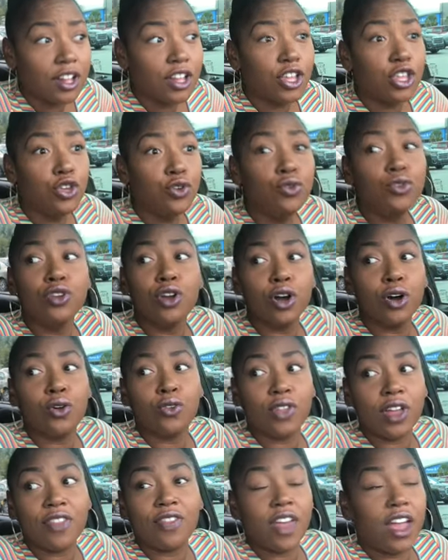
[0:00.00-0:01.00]
you know
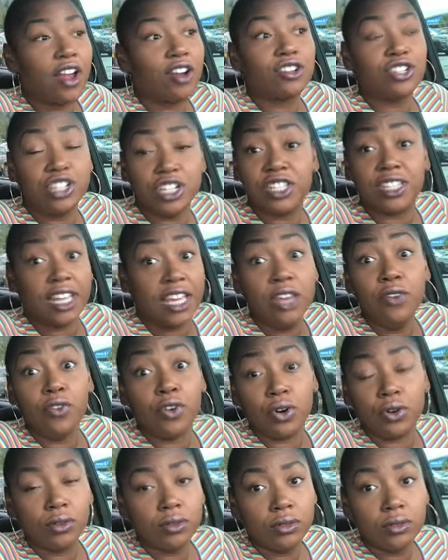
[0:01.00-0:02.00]
that they are just
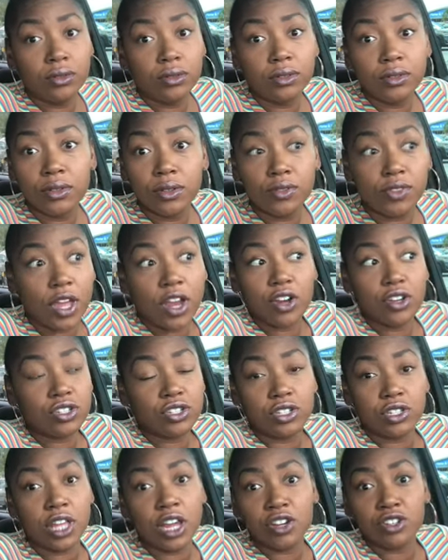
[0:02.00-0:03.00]
evil.
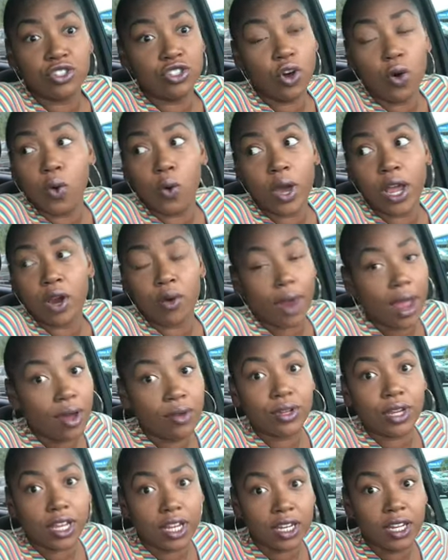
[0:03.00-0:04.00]
There's no way
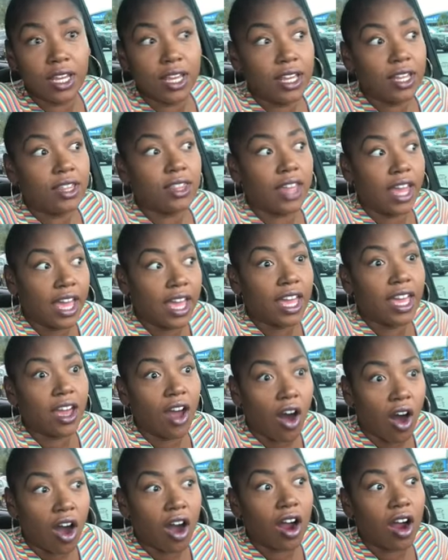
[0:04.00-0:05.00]
around it. They
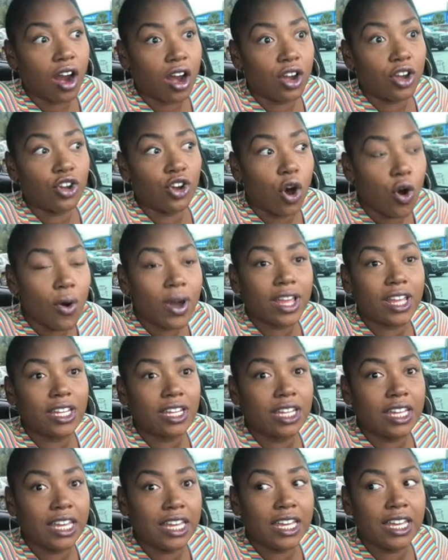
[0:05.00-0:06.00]
are
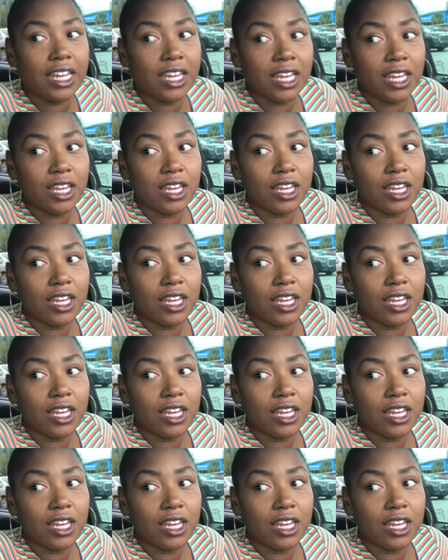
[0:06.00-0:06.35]
knowingly